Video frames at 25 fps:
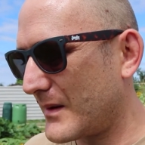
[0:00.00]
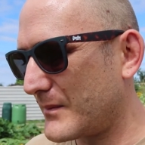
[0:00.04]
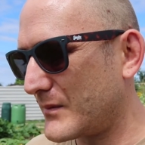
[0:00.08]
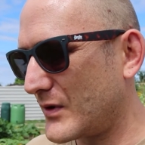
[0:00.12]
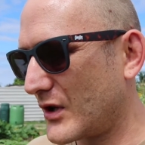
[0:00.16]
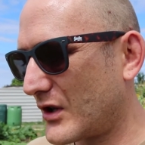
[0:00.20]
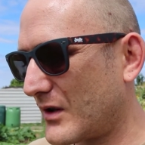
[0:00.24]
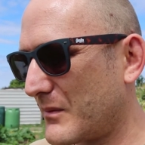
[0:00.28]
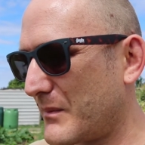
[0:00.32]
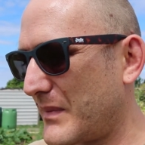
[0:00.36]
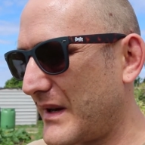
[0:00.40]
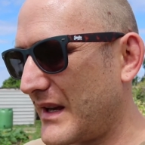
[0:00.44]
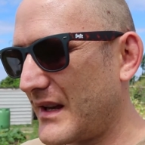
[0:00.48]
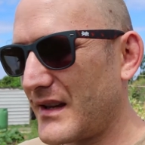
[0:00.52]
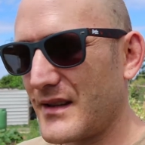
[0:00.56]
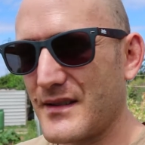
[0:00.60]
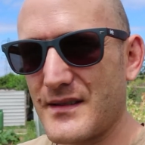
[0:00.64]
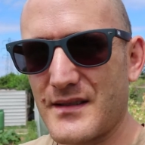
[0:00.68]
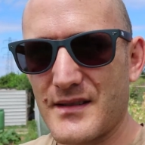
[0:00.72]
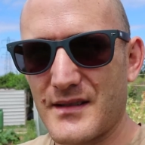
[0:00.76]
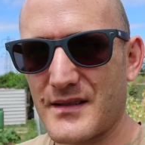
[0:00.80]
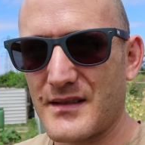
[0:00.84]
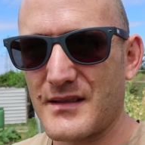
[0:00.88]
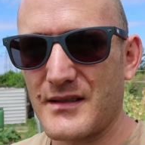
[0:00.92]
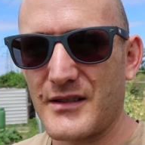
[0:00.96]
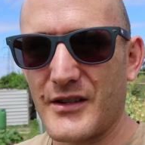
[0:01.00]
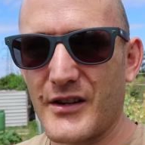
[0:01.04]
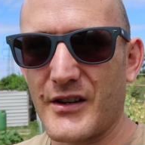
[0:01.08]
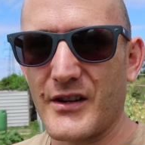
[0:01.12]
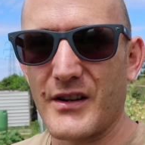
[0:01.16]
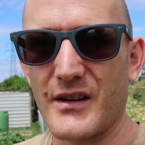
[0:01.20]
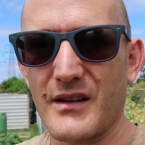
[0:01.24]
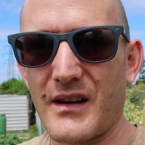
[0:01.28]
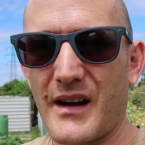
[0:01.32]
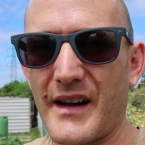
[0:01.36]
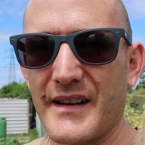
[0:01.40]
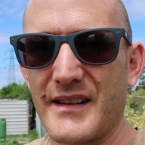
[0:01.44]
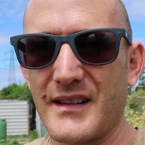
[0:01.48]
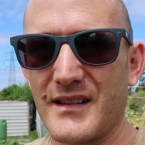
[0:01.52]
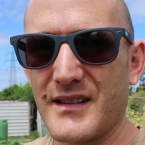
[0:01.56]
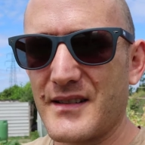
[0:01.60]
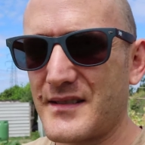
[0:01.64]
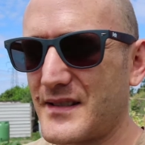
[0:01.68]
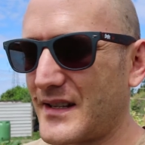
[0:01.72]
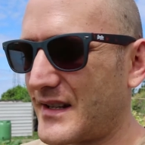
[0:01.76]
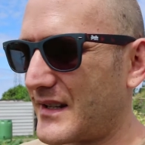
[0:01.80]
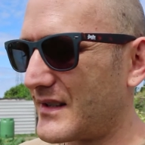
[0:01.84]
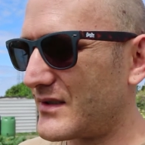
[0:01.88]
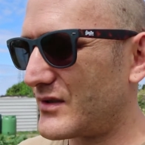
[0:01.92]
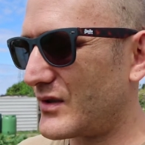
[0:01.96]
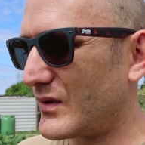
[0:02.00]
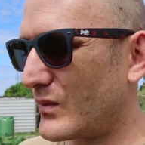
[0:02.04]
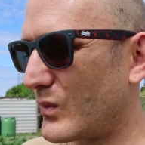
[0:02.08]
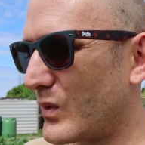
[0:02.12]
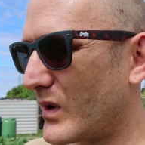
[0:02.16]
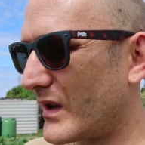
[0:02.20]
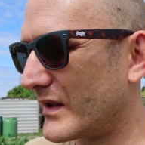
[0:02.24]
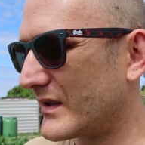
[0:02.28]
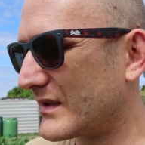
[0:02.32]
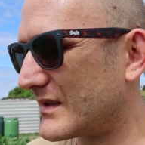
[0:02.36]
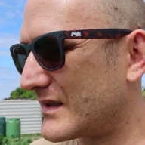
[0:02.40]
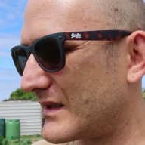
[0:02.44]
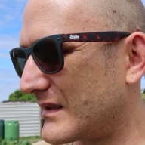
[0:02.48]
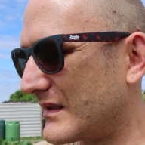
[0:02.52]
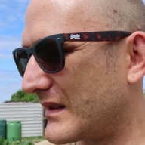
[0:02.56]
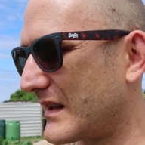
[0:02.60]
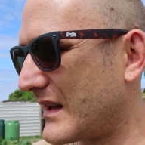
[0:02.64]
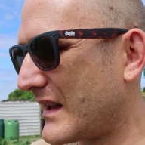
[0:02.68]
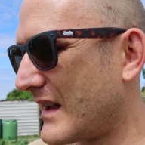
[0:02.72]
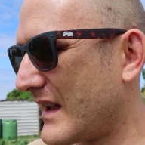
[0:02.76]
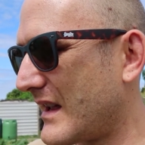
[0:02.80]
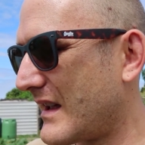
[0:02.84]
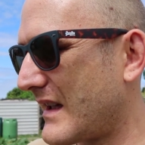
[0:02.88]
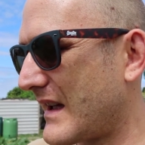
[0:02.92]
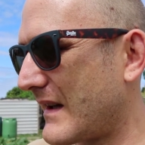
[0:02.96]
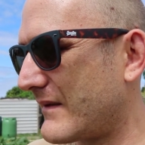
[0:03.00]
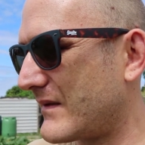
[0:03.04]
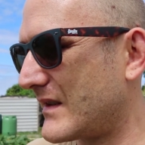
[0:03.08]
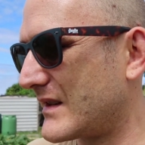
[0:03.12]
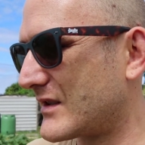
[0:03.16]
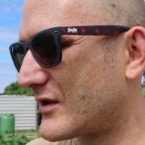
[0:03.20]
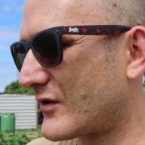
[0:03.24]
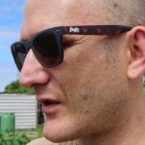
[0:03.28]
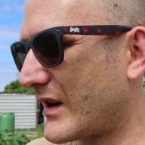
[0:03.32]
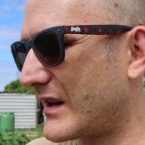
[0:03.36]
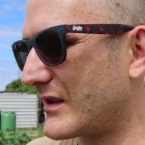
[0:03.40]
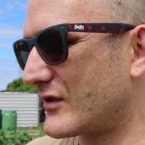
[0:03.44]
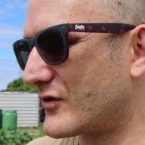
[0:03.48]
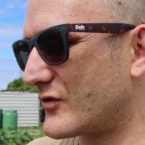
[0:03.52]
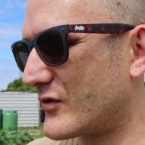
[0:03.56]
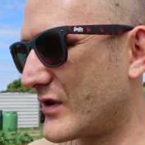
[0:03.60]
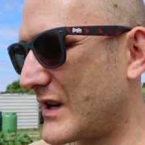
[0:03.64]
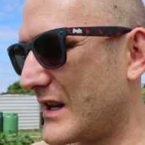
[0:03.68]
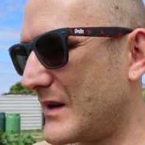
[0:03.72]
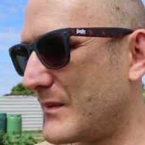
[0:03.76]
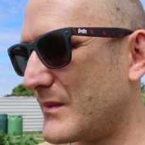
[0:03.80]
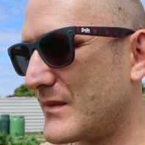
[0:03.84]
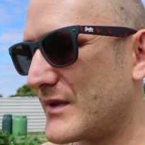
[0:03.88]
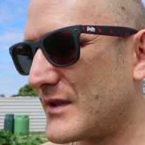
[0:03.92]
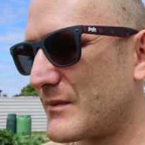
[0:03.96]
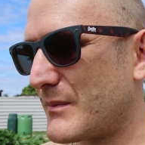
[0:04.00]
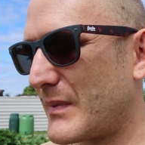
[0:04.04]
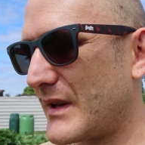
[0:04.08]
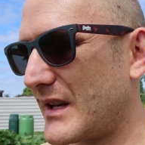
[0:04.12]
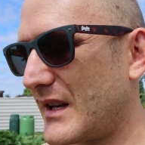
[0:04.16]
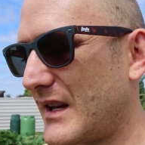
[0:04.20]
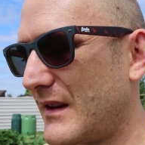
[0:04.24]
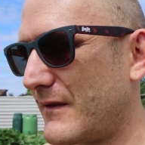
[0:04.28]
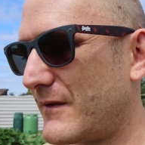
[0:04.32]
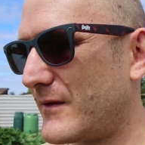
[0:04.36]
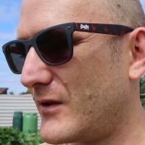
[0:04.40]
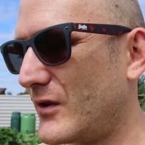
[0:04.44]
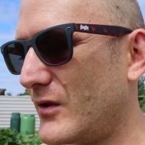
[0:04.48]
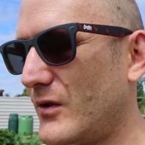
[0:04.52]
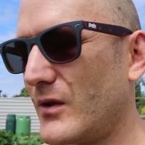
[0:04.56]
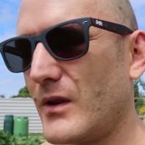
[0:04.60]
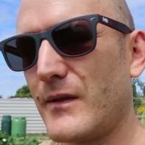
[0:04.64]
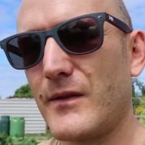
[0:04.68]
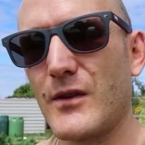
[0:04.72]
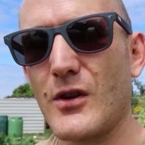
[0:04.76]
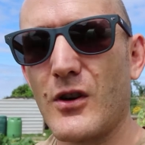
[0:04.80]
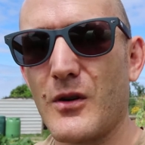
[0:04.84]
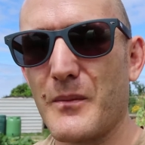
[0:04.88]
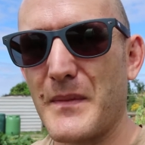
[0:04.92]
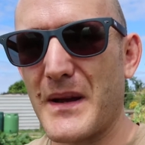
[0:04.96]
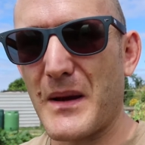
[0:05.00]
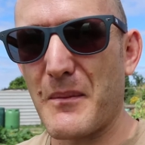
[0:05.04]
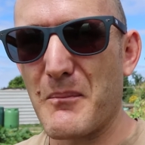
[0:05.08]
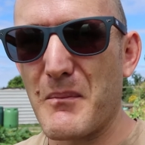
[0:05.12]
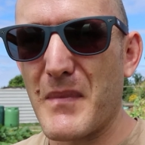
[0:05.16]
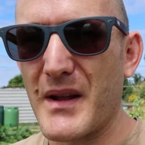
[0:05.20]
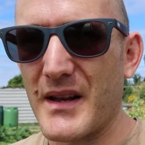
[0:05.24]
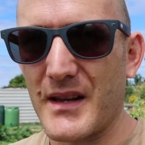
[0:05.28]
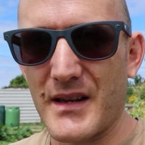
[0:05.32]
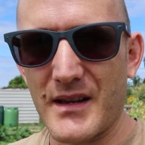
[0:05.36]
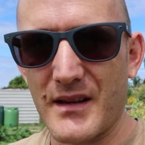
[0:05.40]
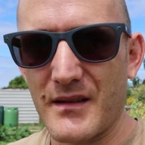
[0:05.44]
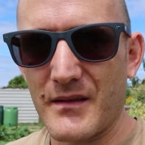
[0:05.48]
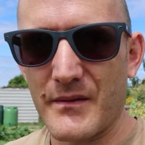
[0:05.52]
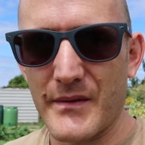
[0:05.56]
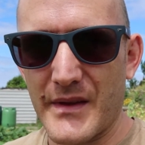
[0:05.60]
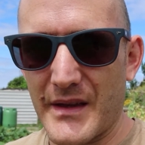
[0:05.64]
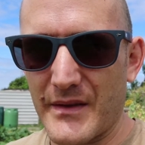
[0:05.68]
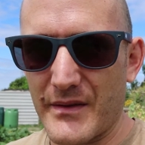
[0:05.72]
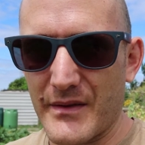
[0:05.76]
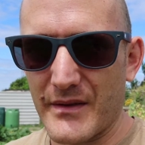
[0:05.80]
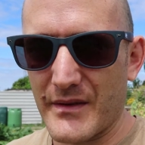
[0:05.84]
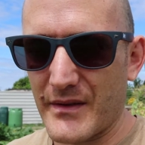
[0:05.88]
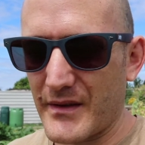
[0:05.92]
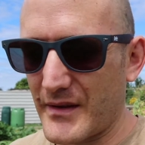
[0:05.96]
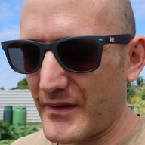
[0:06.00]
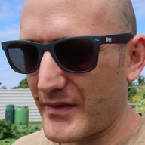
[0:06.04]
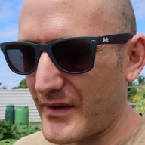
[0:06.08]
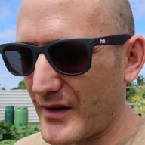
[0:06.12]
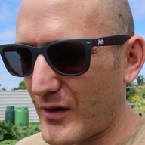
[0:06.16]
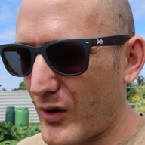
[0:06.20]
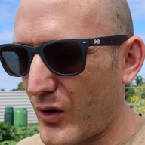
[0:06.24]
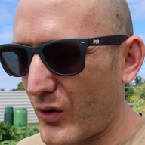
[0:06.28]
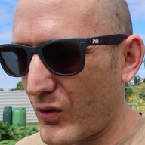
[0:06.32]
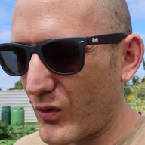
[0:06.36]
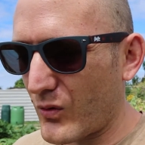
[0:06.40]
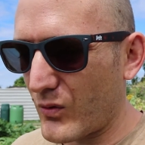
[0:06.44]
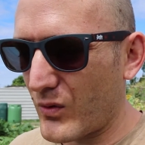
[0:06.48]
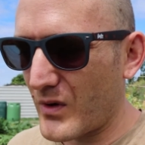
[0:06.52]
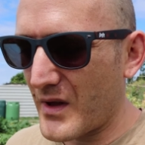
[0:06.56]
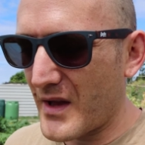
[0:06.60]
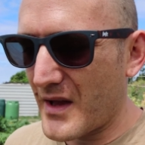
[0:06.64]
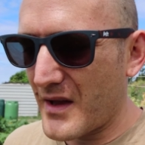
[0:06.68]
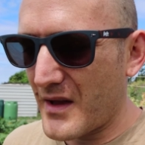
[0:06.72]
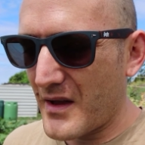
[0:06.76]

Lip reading: you can be as, you know, idealistic as you want and have these great dreams, but if you can't make money, then the whole